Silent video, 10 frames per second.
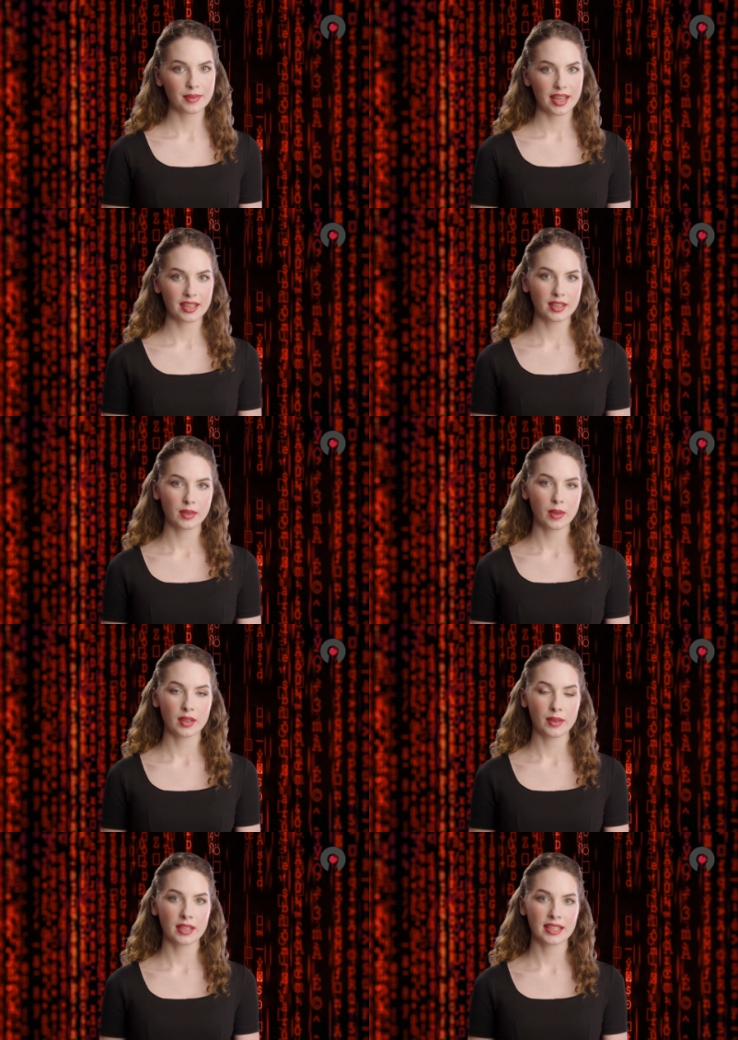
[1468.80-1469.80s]
Based on
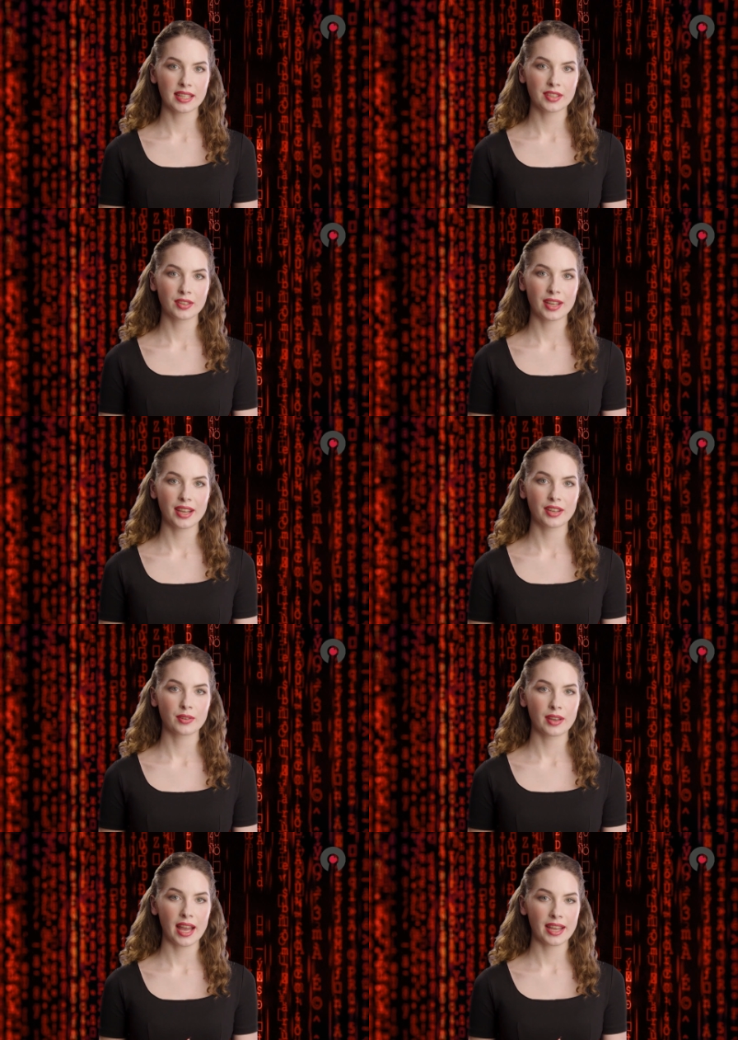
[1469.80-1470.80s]
what we are seeing
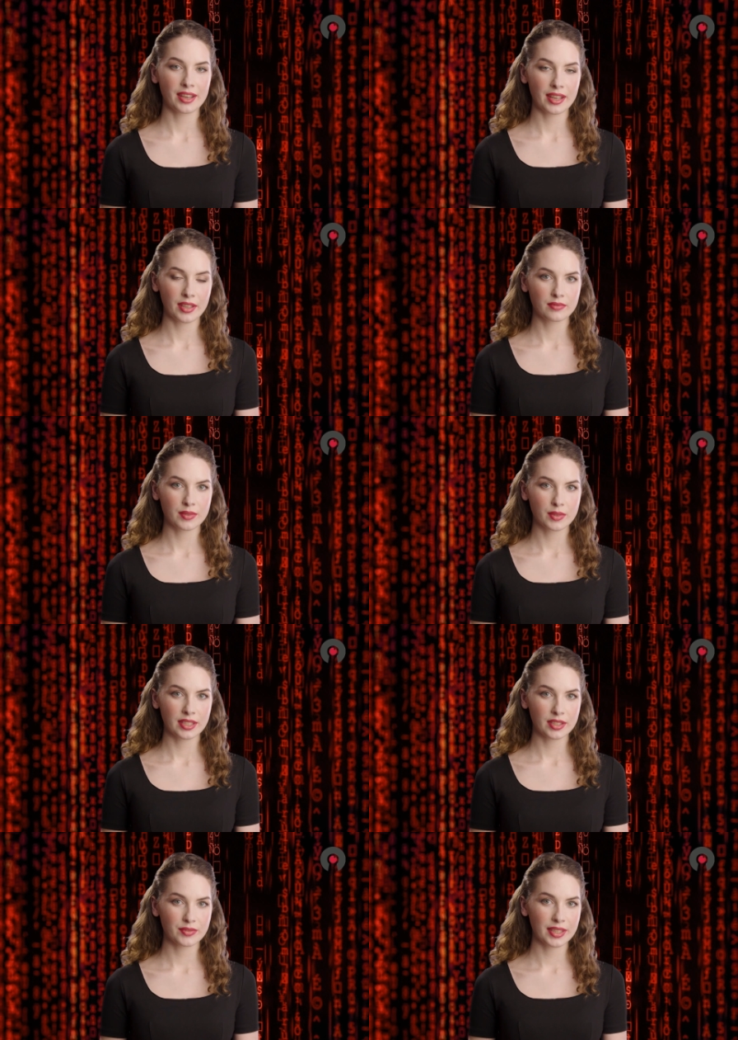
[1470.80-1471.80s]
today, I see the
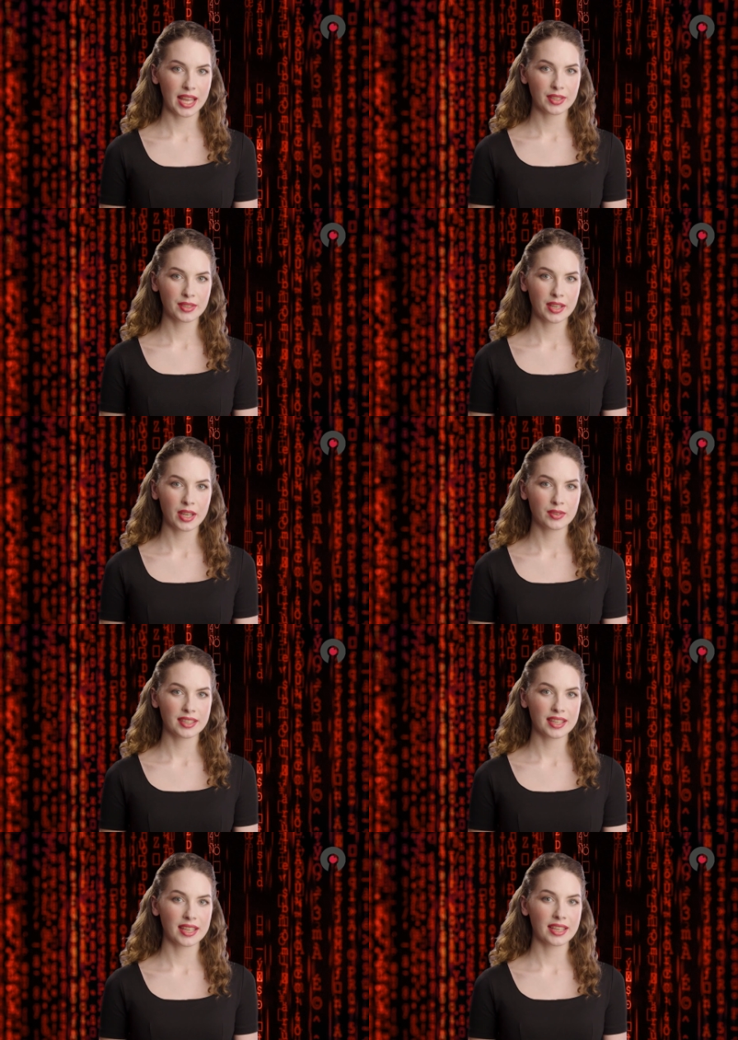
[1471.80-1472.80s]
future of
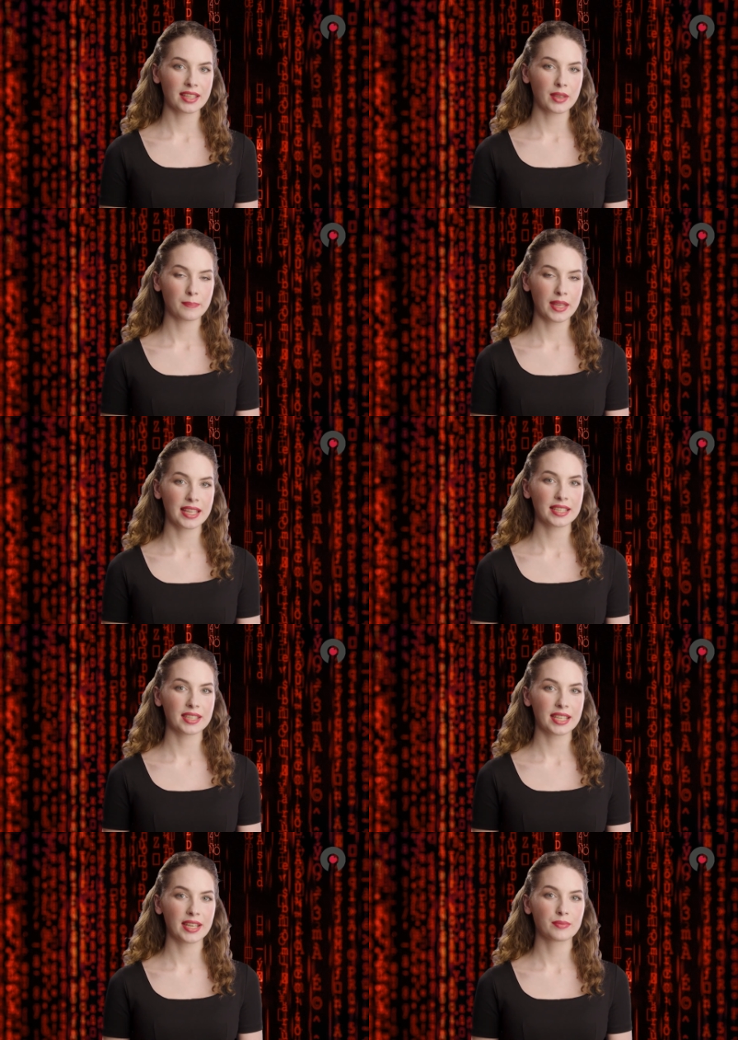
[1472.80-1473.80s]
cybersecurity as a
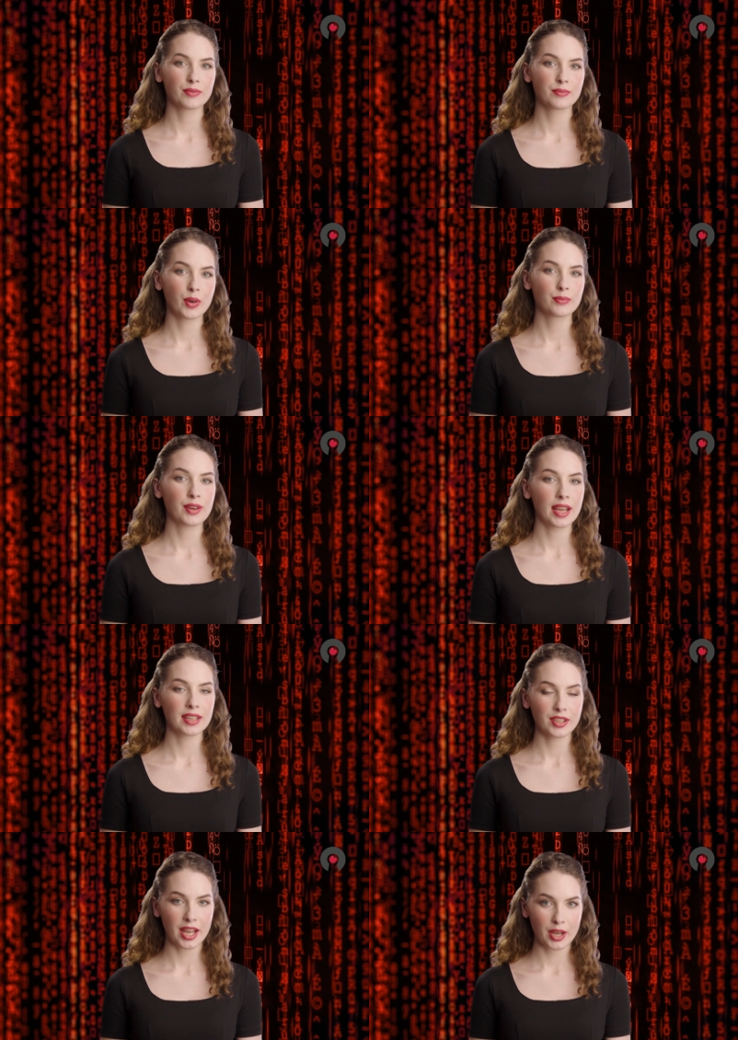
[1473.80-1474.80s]
complex and ever-evolving
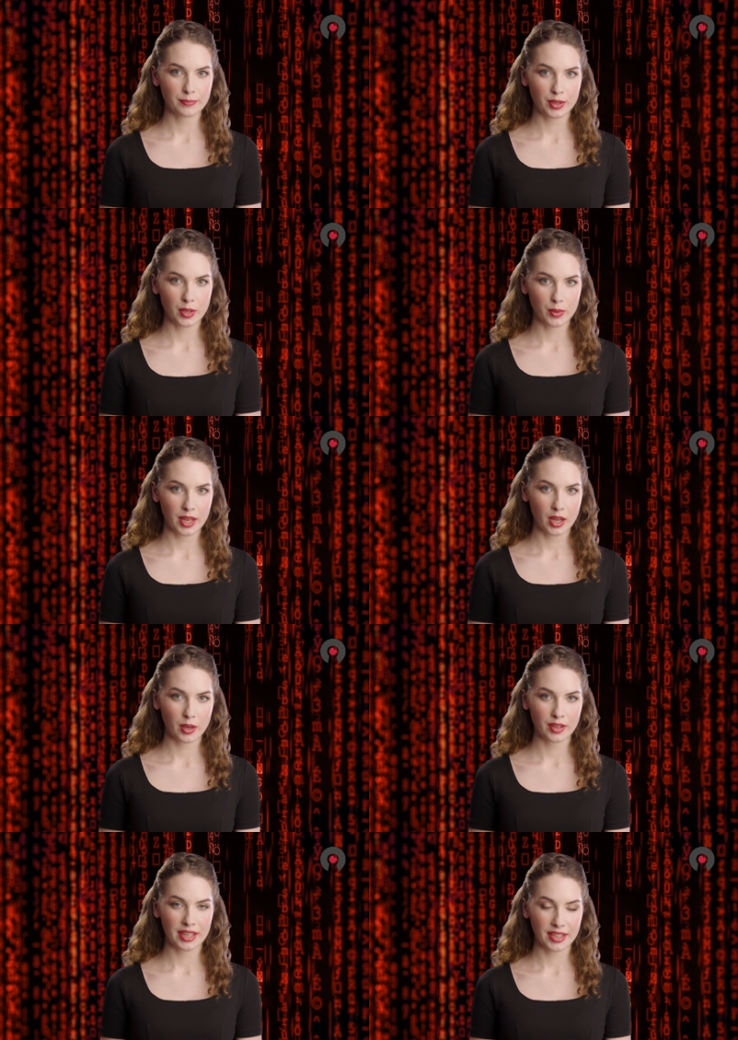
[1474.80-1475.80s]
landscape, where
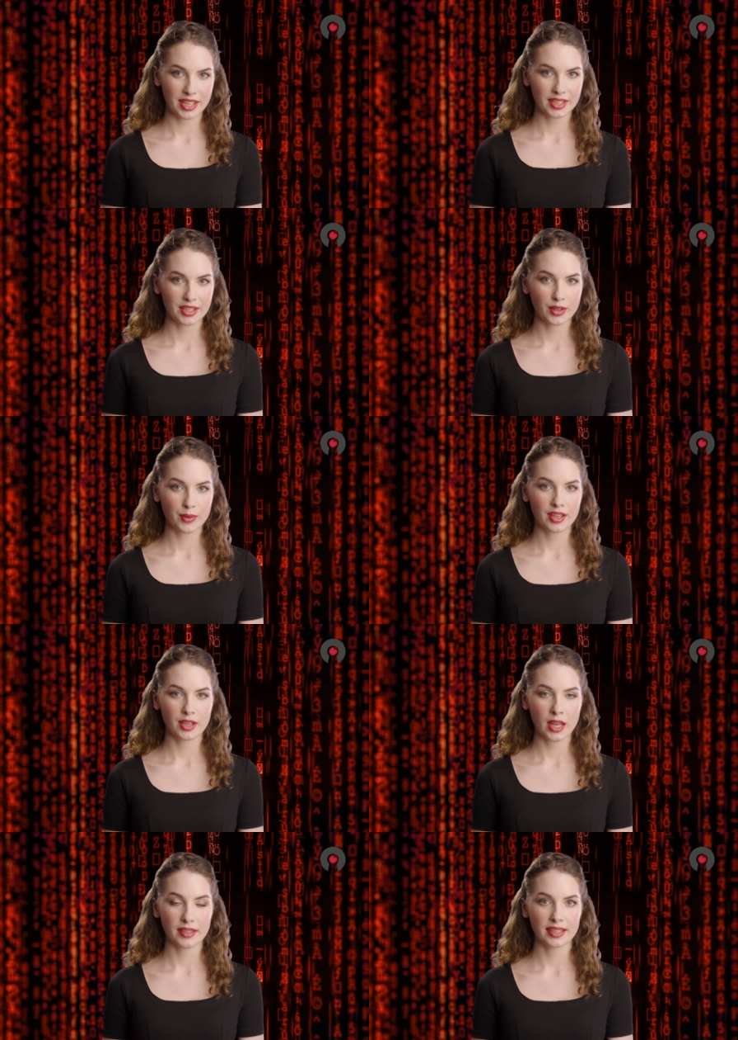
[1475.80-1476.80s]
organizations
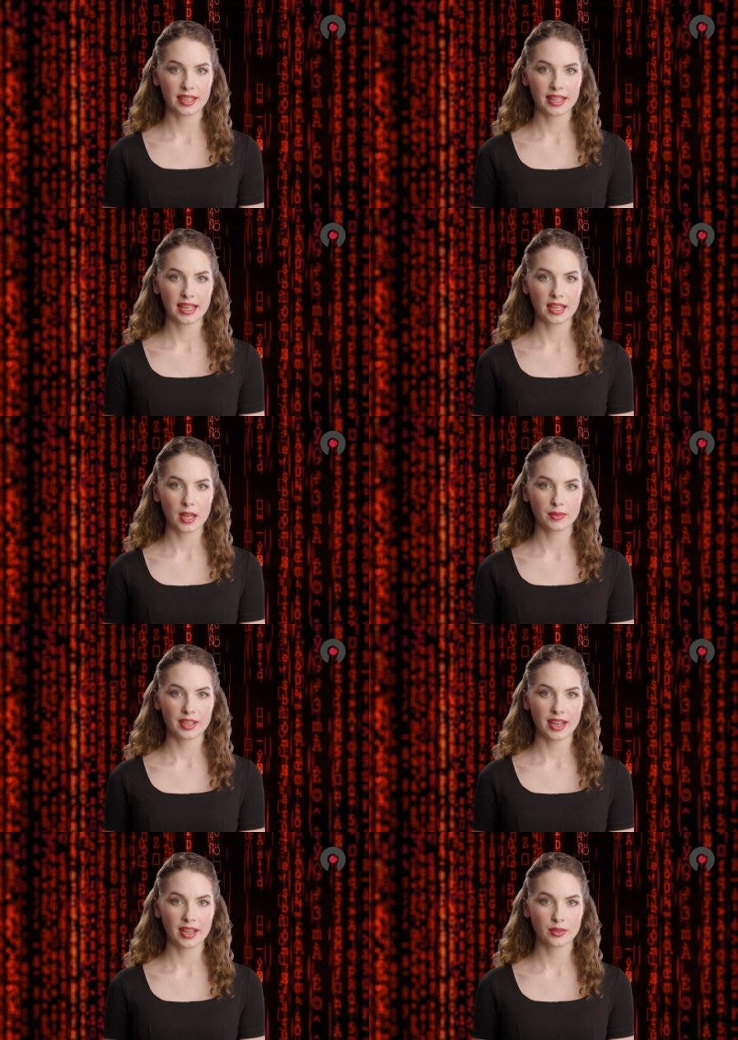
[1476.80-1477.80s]
must constantly
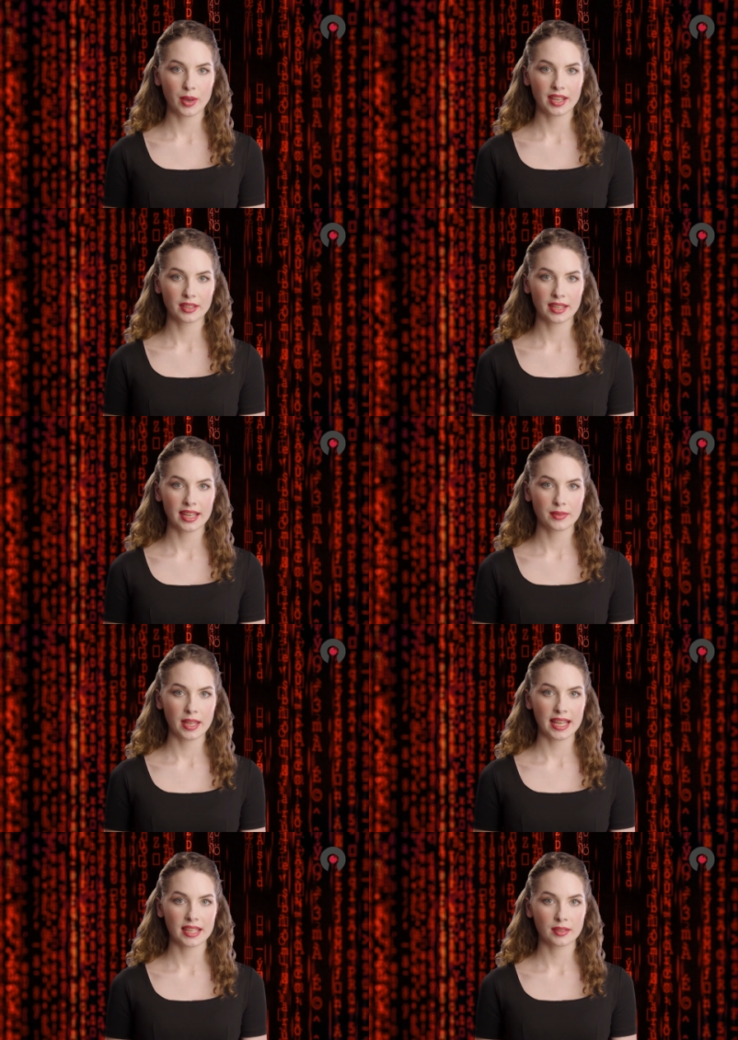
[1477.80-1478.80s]
adapt and innovate to keep
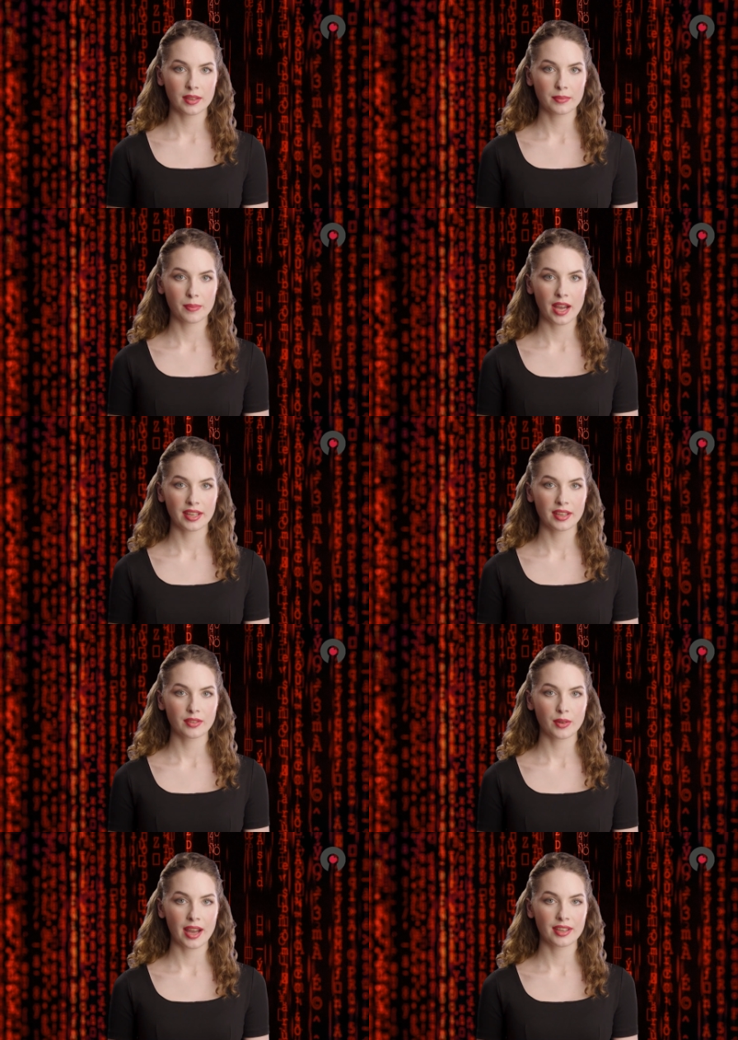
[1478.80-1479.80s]
pace with
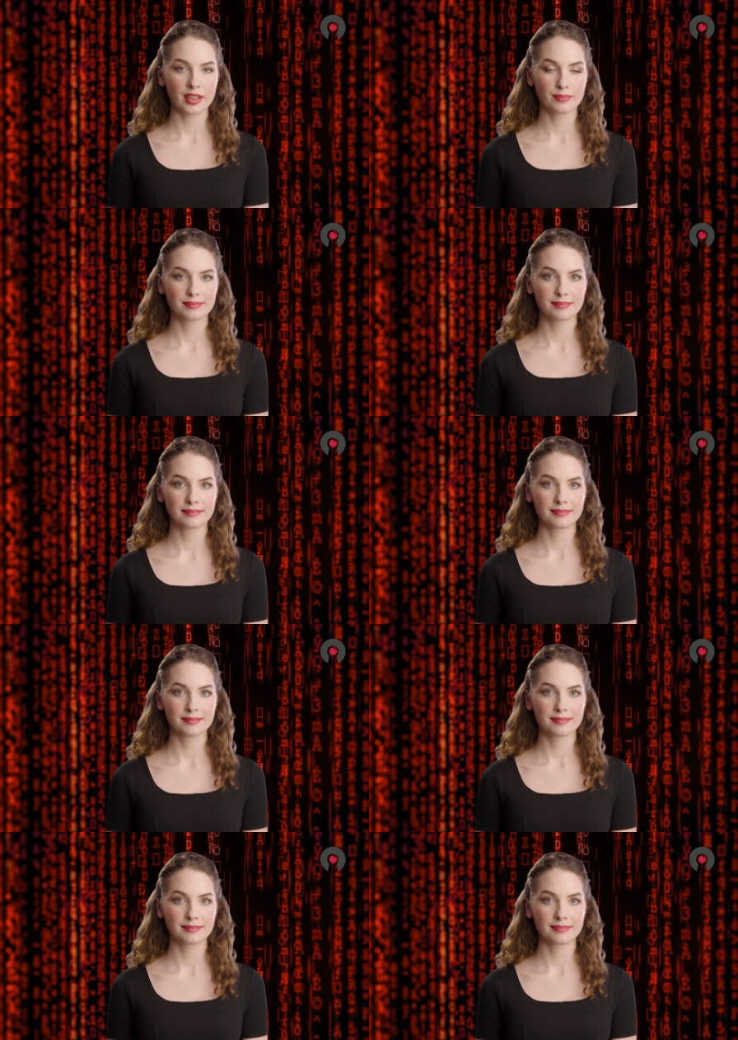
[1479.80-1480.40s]
emerging threats.